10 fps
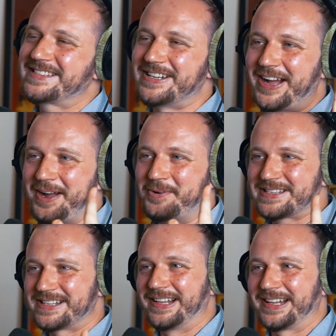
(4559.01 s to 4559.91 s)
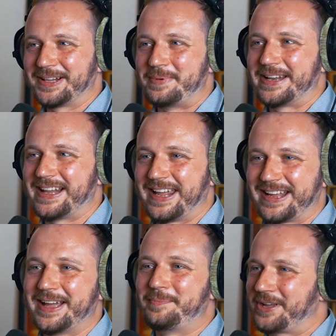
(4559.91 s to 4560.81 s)
so I was a little bit
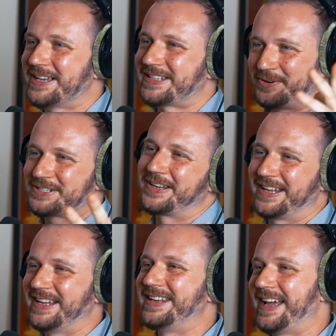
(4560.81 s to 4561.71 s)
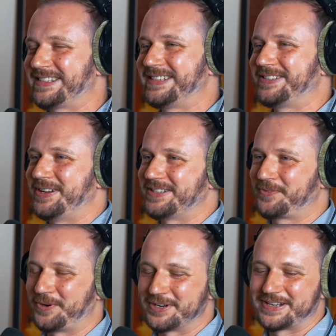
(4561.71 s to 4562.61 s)
like uh, because I was looking in that situation.
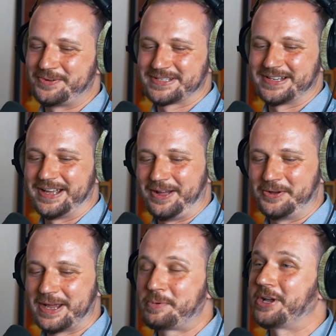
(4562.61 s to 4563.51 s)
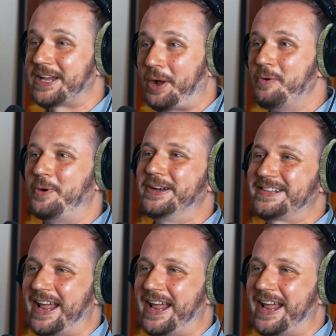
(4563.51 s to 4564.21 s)
Of course, I was, uh, I was because I, I, wanted